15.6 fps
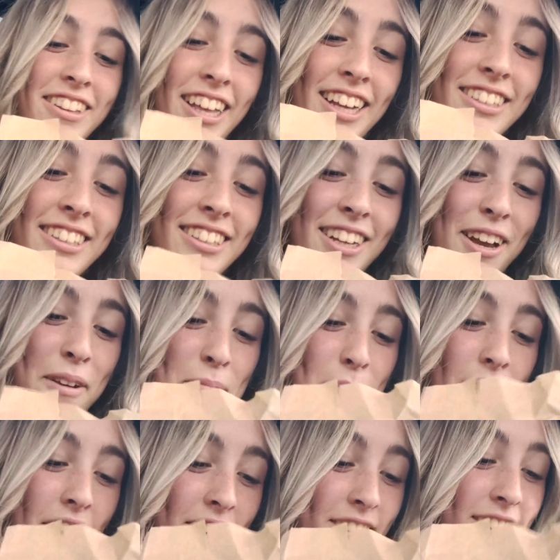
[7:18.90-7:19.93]
that's so
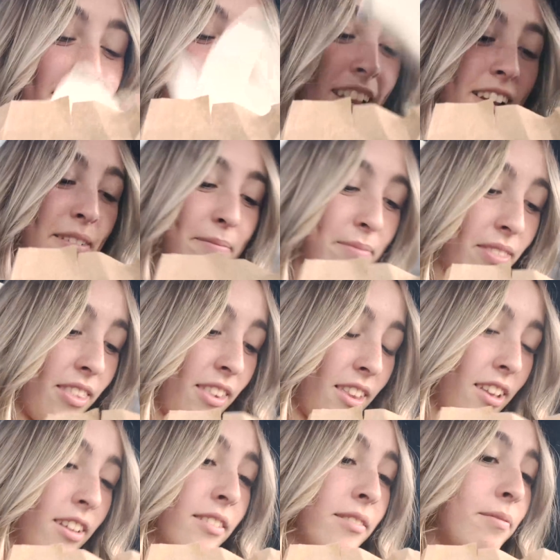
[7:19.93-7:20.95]
embarrassing.
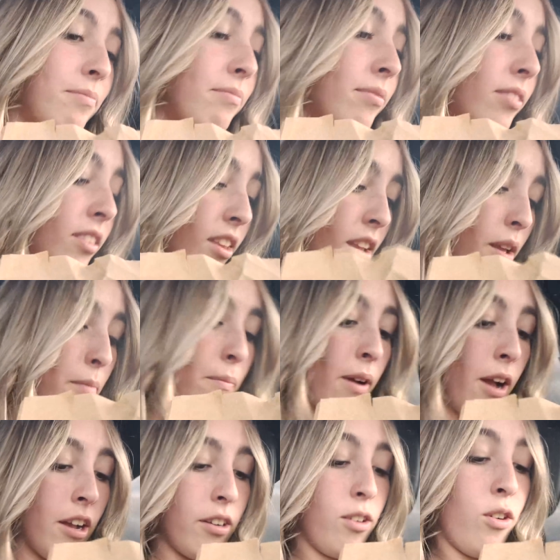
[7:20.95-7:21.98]
Embarrassing. So
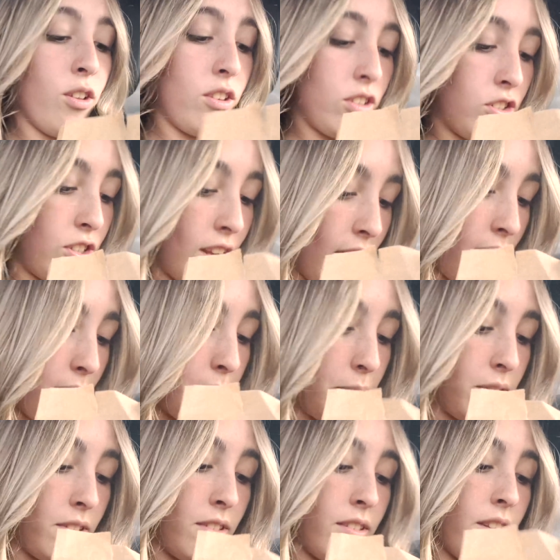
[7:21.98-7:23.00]
I got the
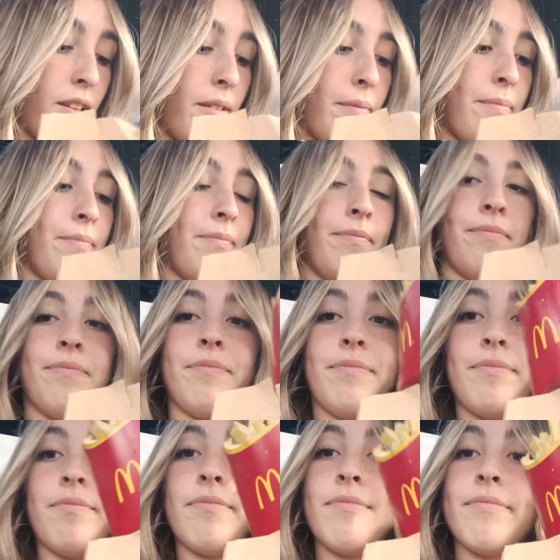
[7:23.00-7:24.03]
chips.
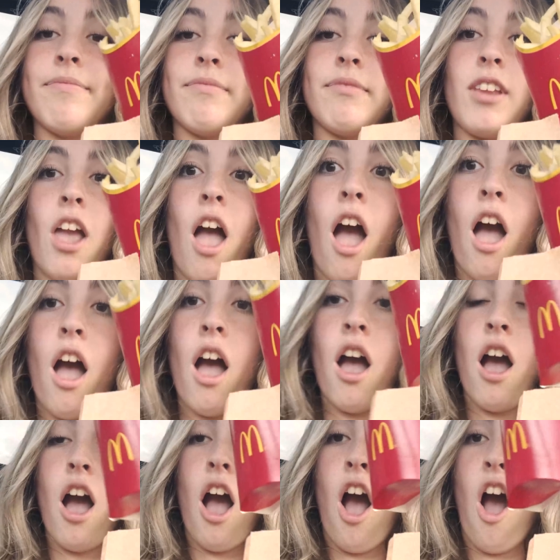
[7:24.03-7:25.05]
I need to wee.
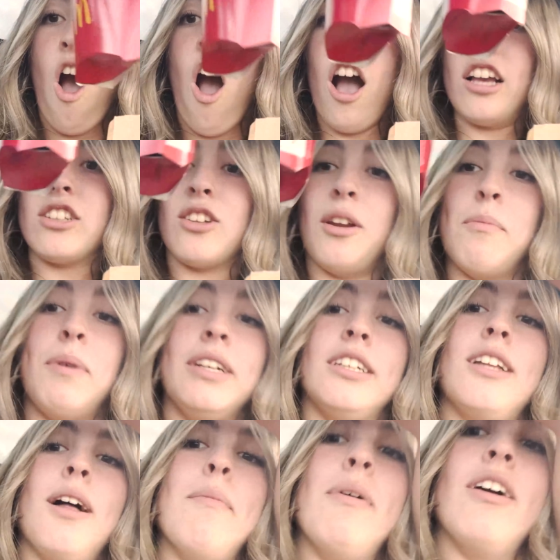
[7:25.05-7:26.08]
It's got my
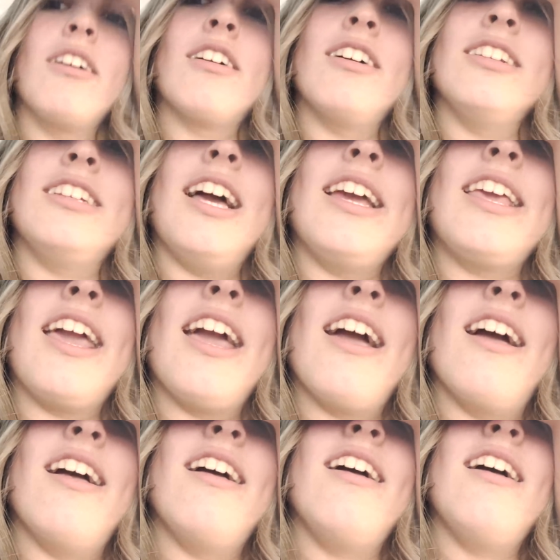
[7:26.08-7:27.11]
stomach. Take
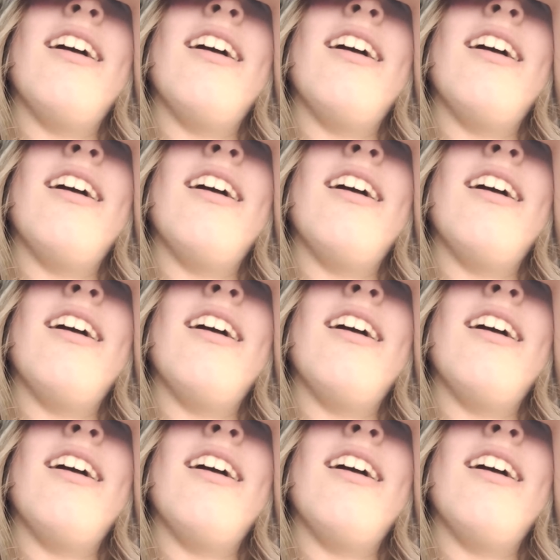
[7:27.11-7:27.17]
it. So